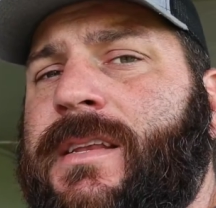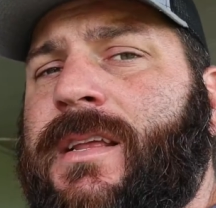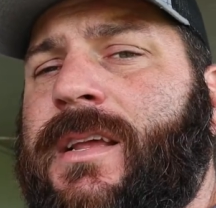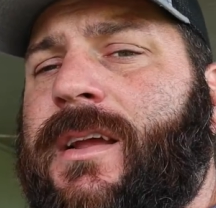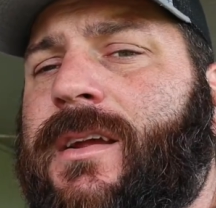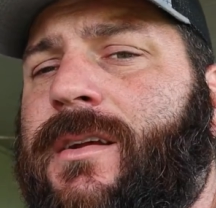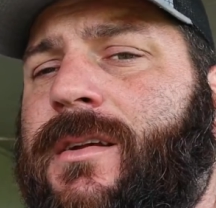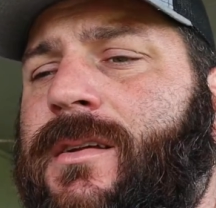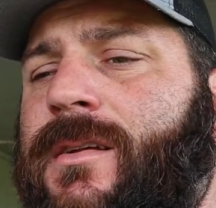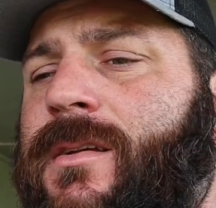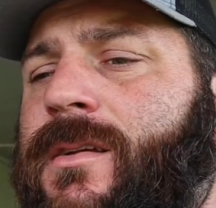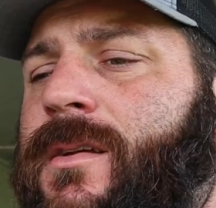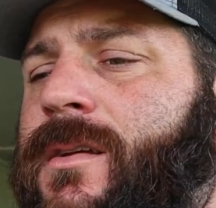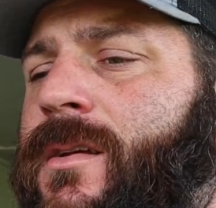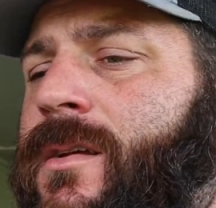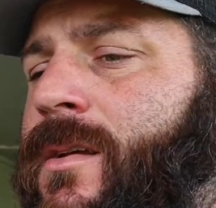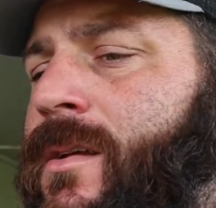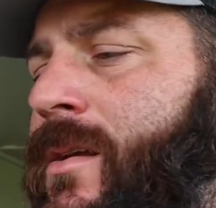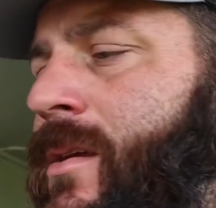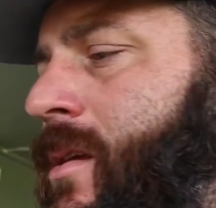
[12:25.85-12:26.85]
in here.
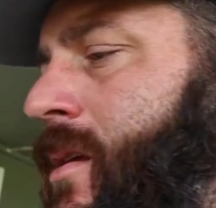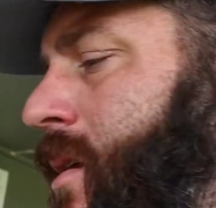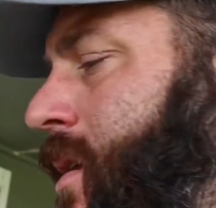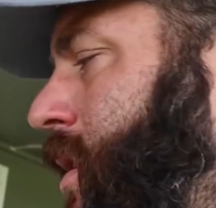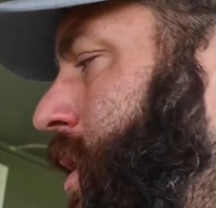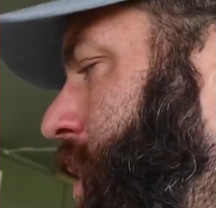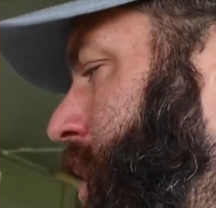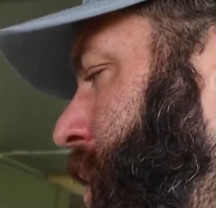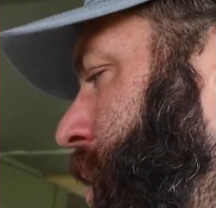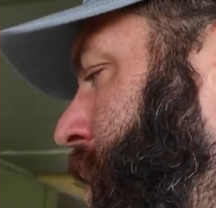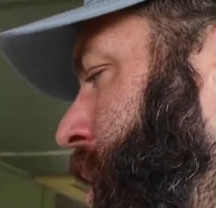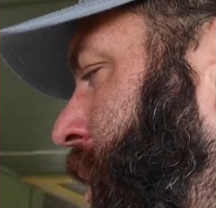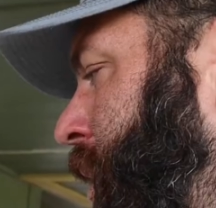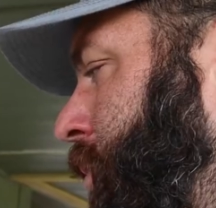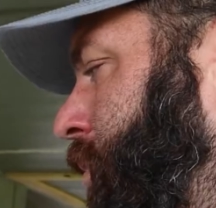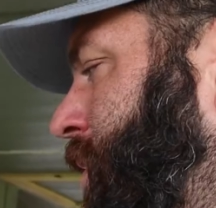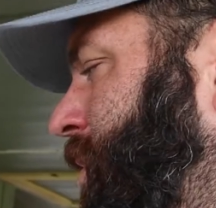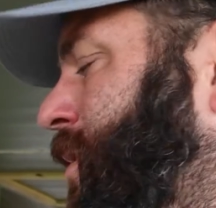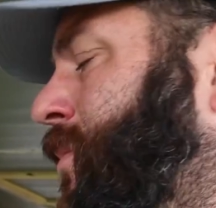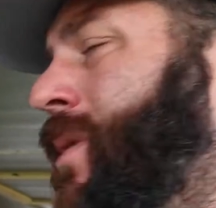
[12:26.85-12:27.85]

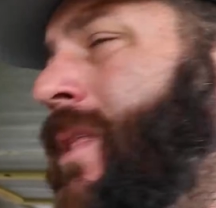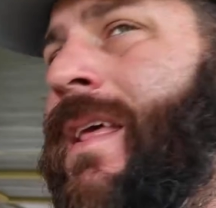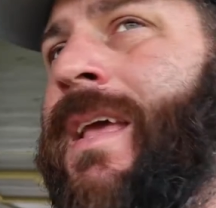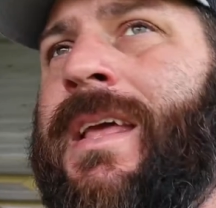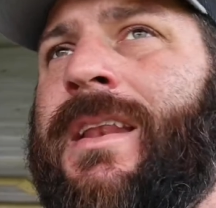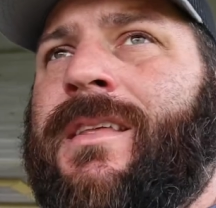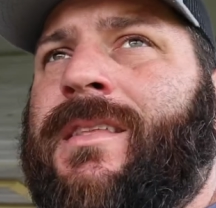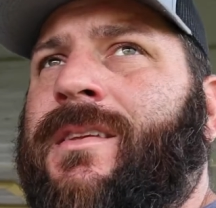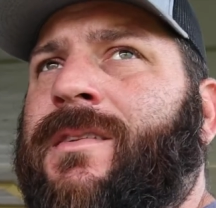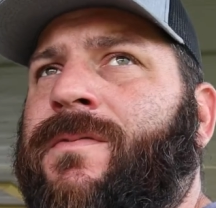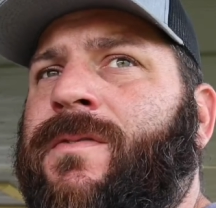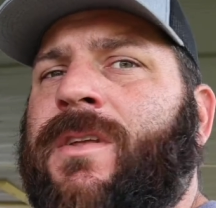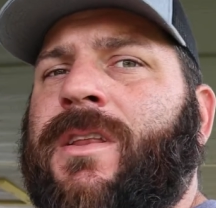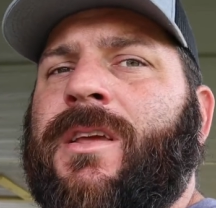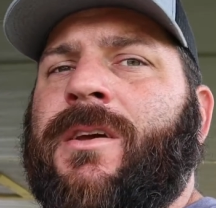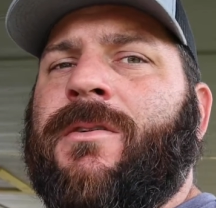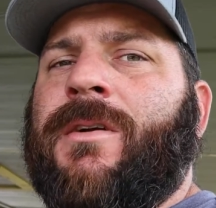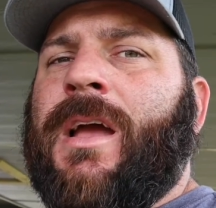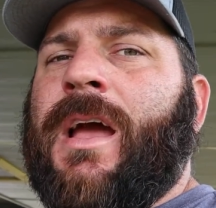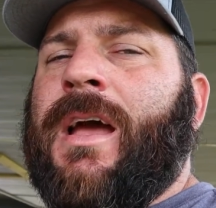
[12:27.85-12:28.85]
That's gonna be the end of this
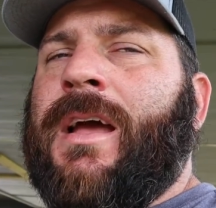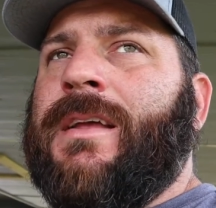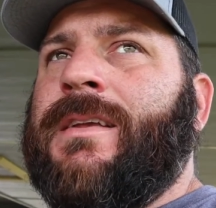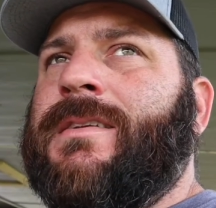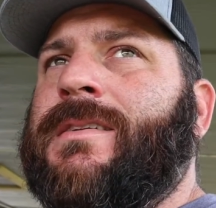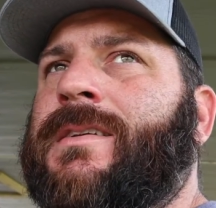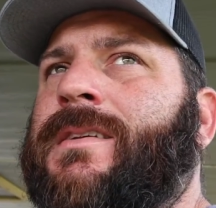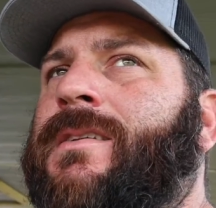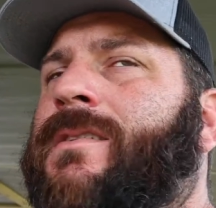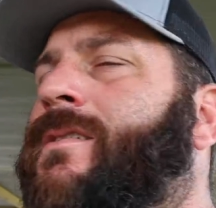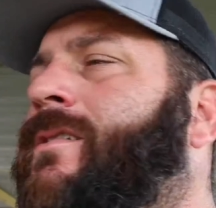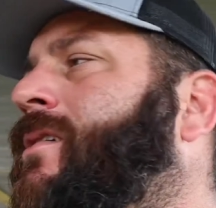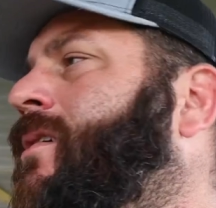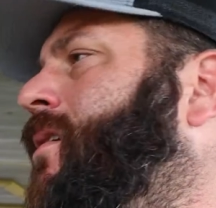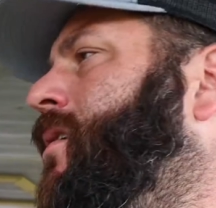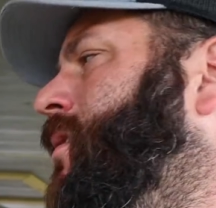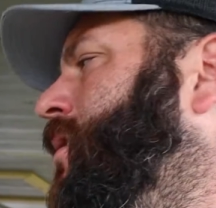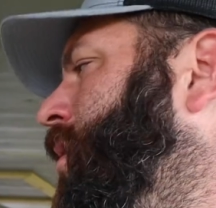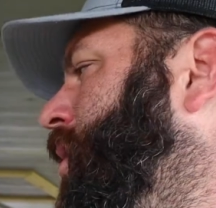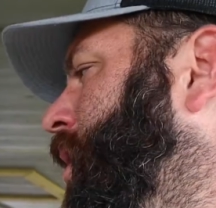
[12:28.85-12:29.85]
video, guys.
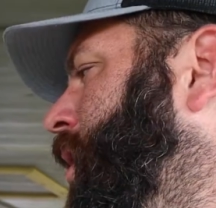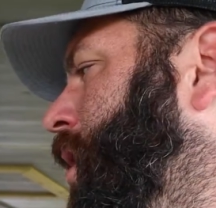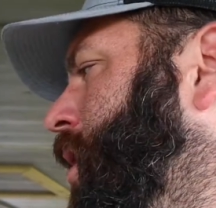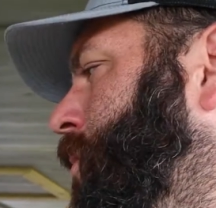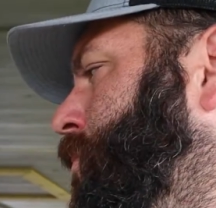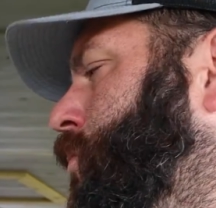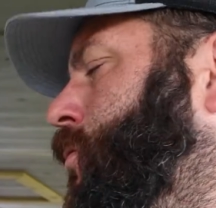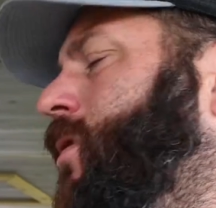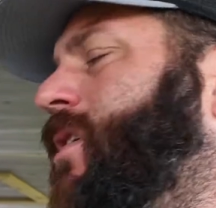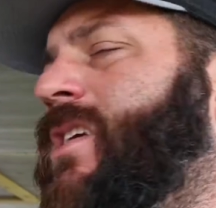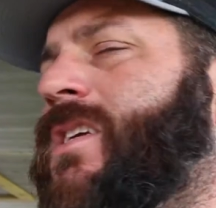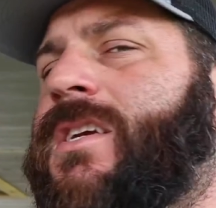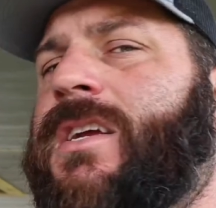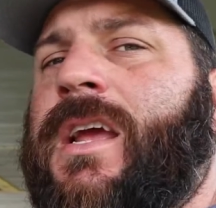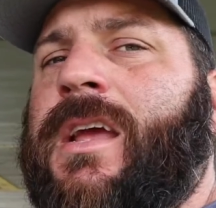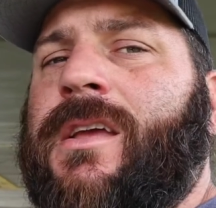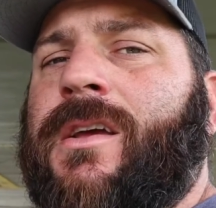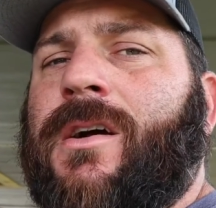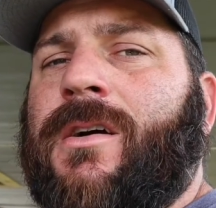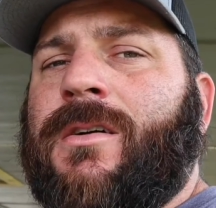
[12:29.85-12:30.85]
I
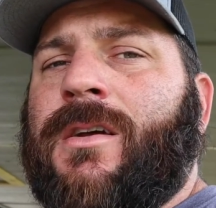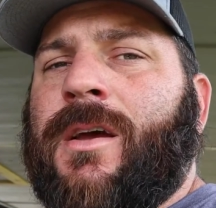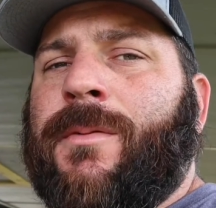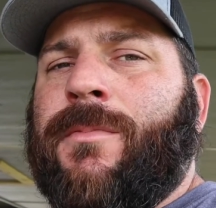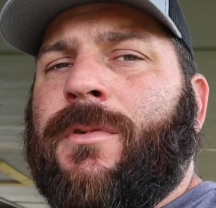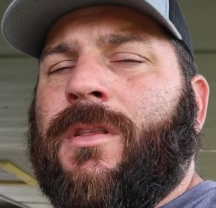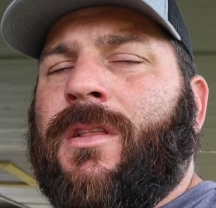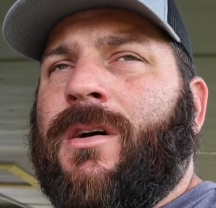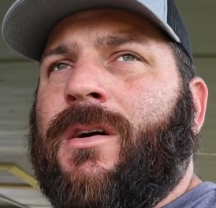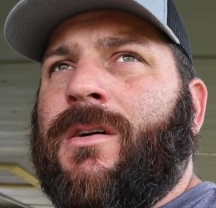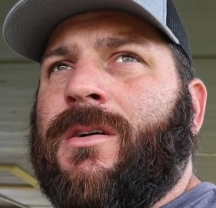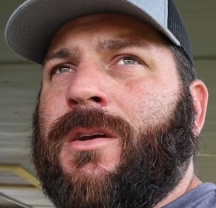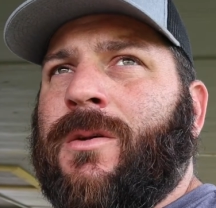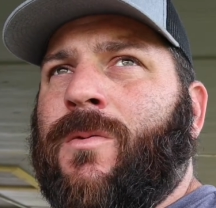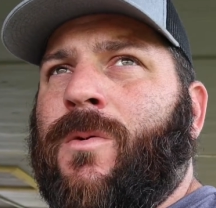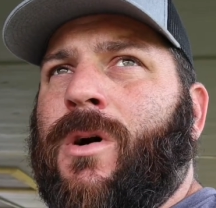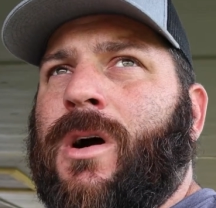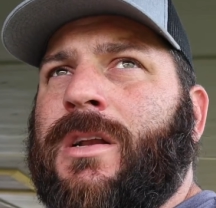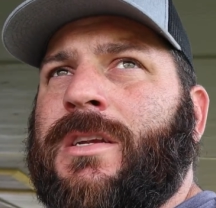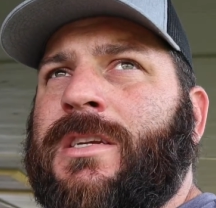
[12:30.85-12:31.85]
appreciate y'all coming along
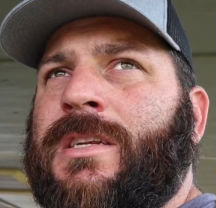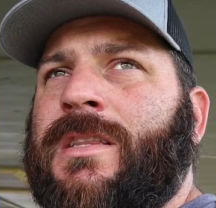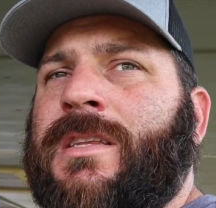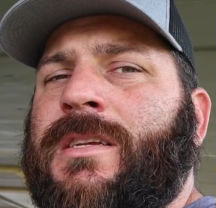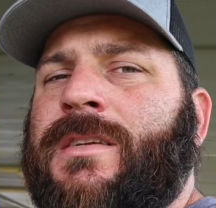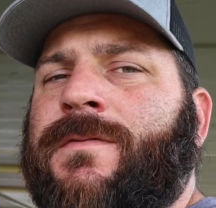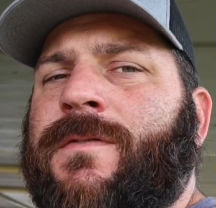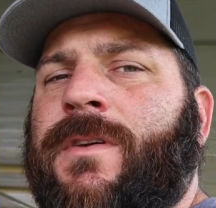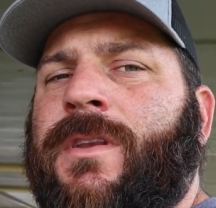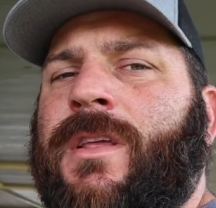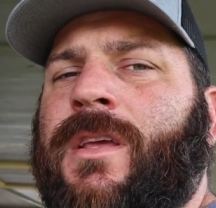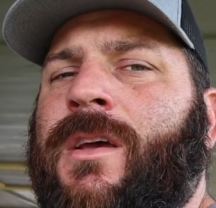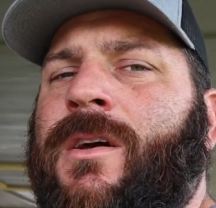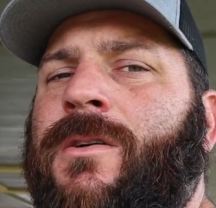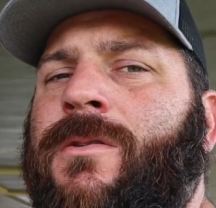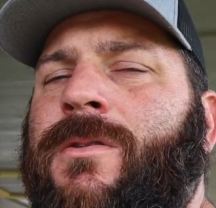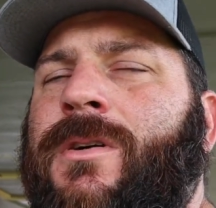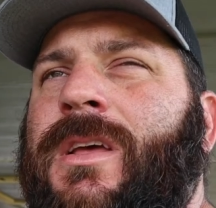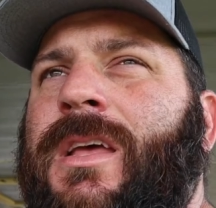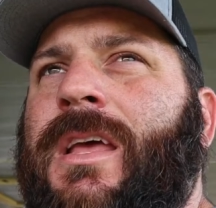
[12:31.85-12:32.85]
and watching this
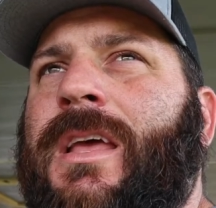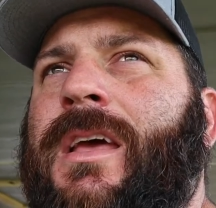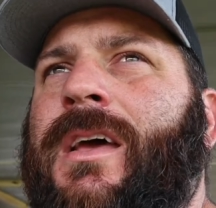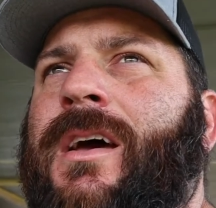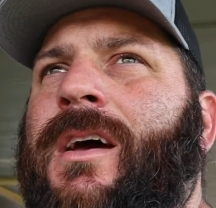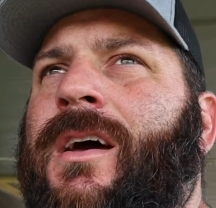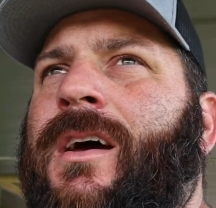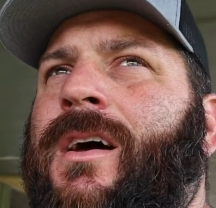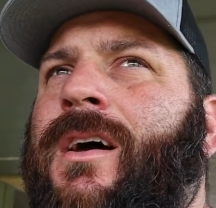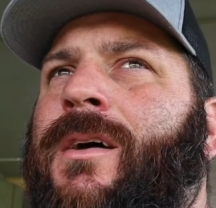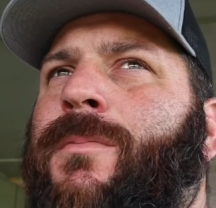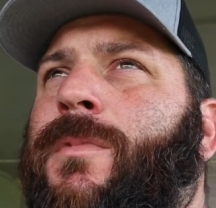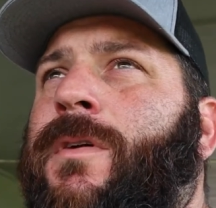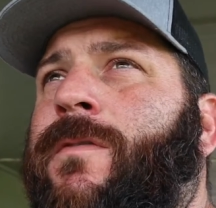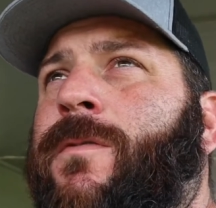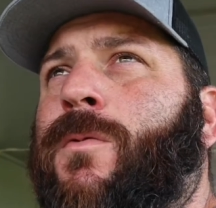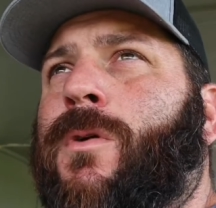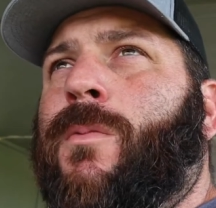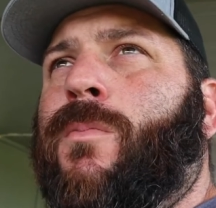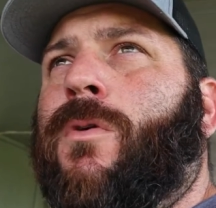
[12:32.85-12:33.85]
video.
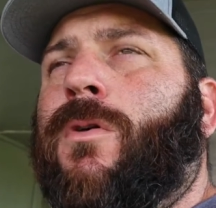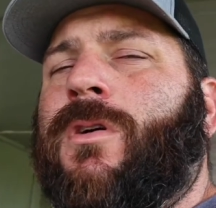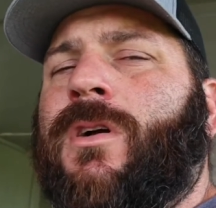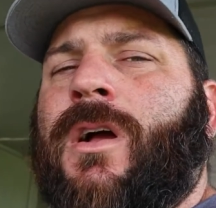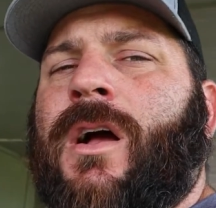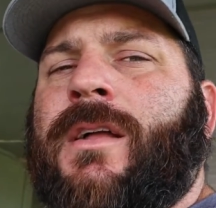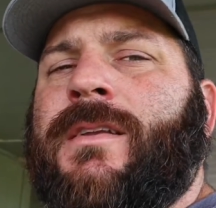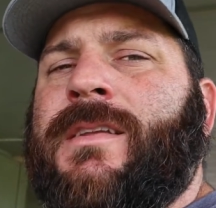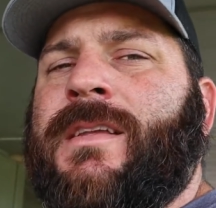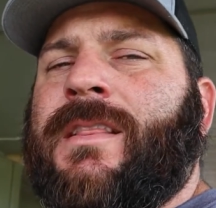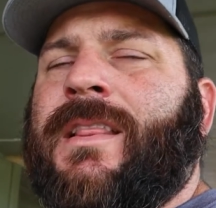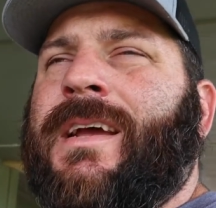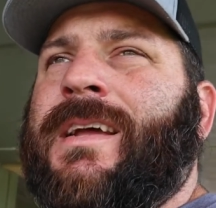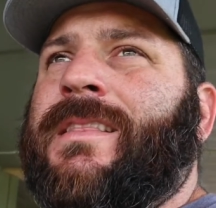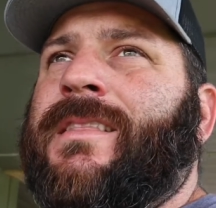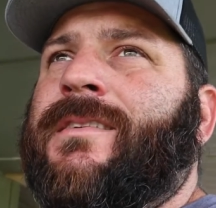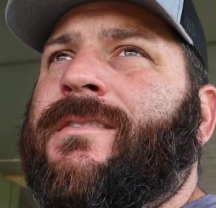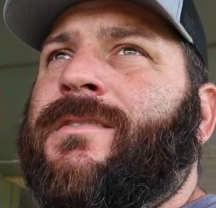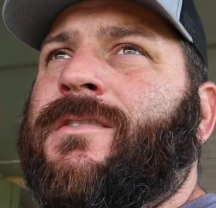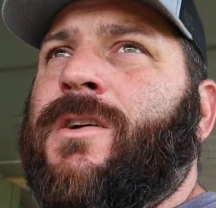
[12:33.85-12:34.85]
If you want more content
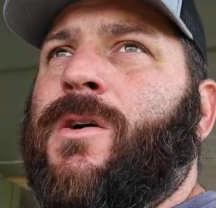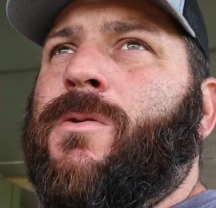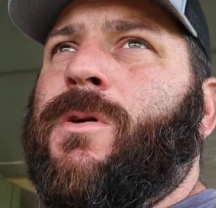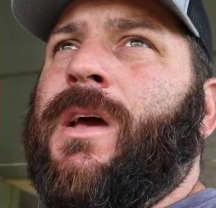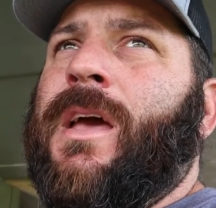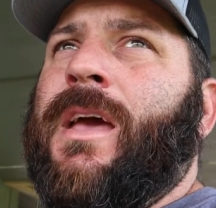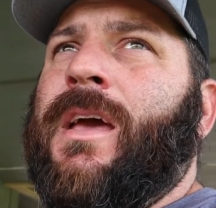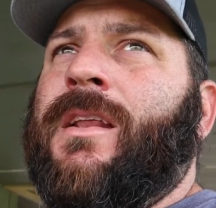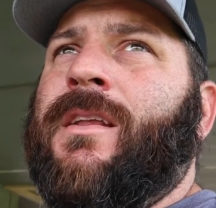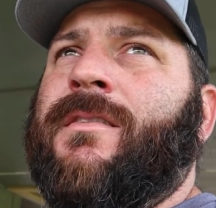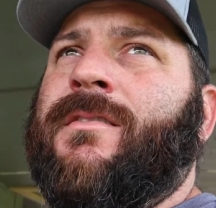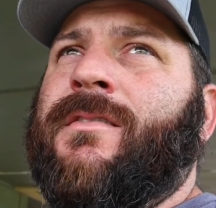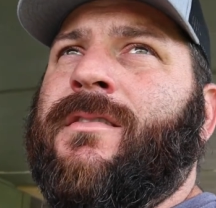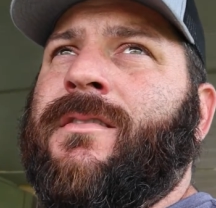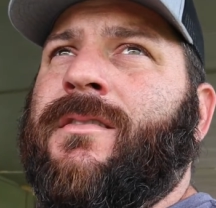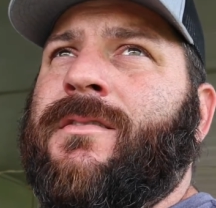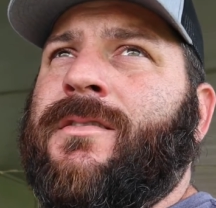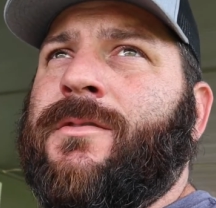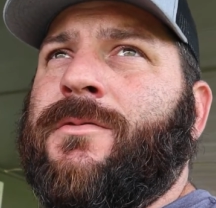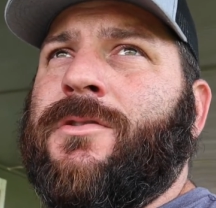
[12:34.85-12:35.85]
like this, go ahead and
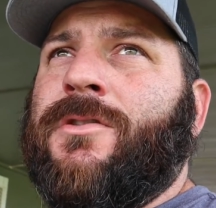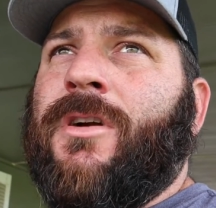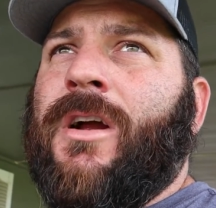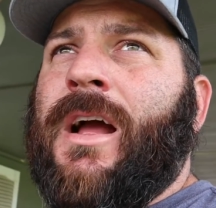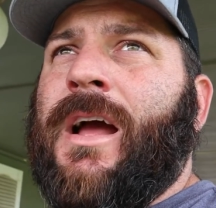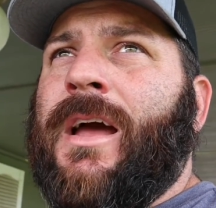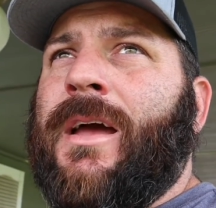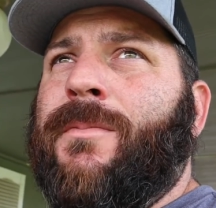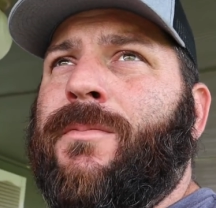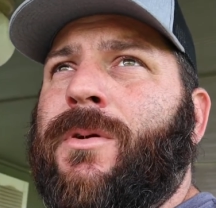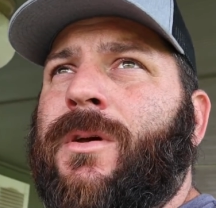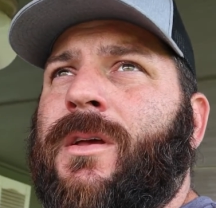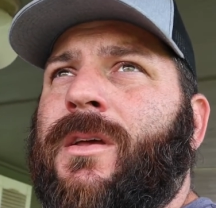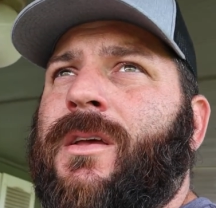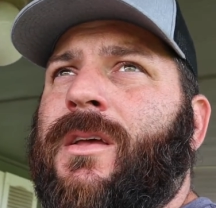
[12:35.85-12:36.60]
subscribe